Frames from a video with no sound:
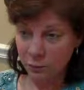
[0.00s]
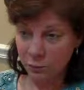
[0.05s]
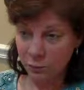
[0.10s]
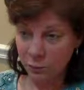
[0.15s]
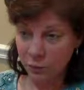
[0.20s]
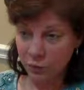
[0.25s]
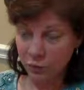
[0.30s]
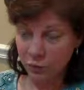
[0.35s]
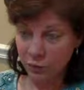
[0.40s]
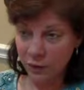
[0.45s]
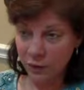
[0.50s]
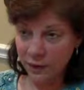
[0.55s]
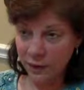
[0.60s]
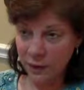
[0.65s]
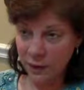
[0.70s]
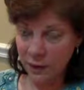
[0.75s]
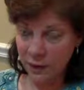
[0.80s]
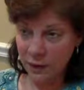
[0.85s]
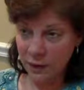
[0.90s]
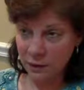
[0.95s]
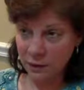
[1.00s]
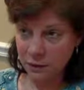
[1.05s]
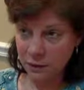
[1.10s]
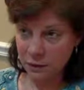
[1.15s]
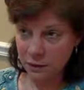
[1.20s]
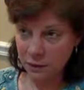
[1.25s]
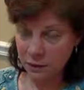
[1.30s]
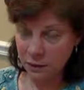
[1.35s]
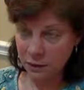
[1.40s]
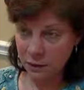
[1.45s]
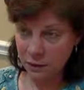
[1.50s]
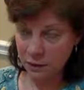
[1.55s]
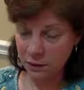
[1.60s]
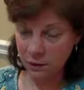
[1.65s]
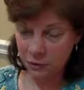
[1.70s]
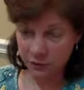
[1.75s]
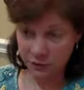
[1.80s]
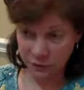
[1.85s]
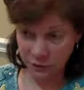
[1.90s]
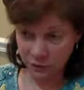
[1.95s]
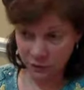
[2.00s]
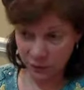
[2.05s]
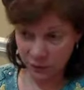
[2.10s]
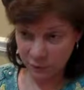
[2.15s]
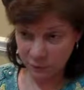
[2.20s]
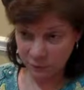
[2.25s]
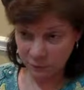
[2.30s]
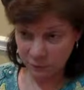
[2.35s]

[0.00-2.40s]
Before I gained the second time,